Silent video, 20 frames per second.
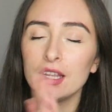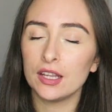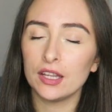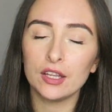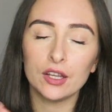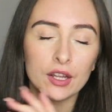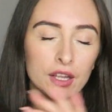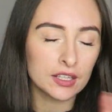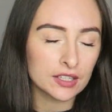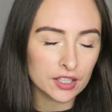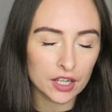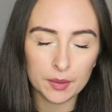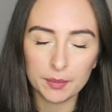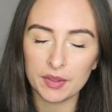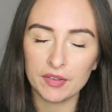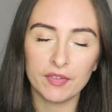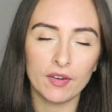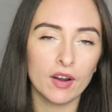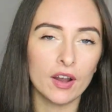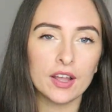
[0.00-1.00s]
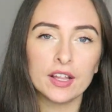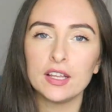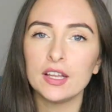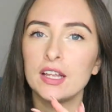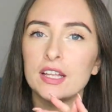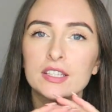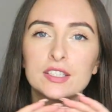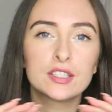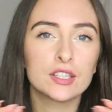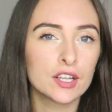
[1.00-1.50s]
it's going to be fine.
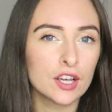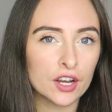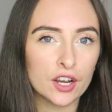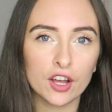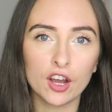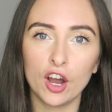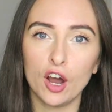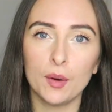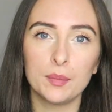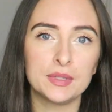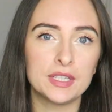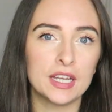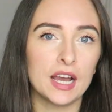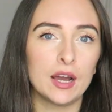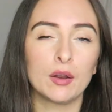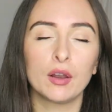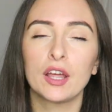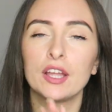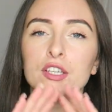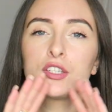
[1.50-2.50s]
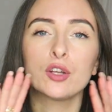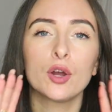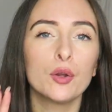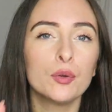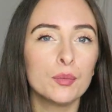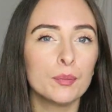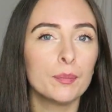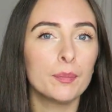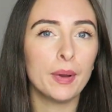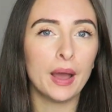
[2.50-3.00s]
It's going to calm down. Like,
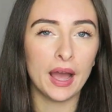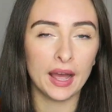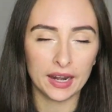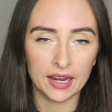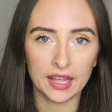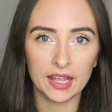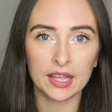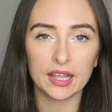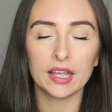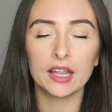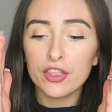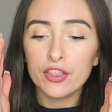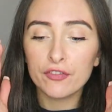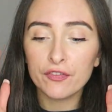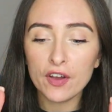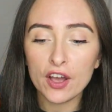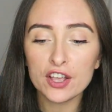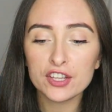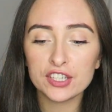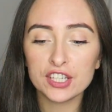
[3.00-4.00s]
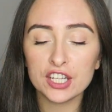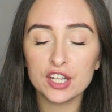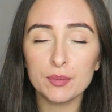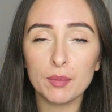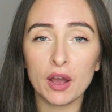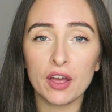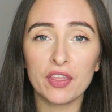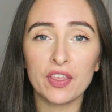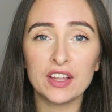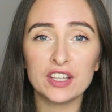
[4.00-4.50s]
don't panic. The first thing you might